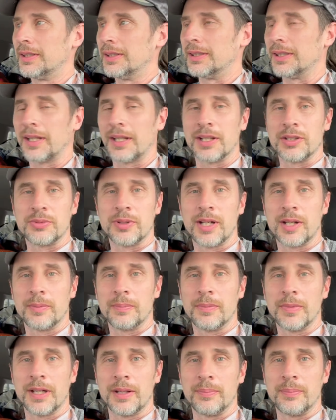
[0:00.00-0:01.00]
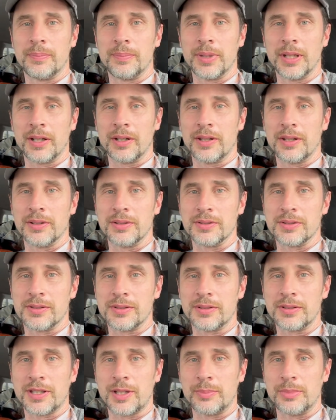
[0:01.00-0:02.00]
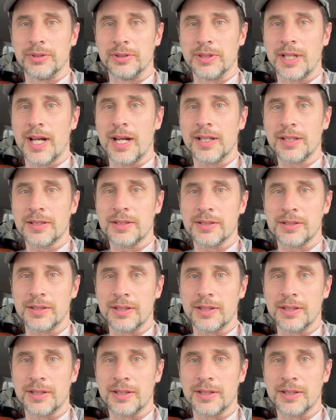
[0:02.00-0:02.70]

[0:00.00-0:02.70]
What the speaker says: That's why I picked those couple locks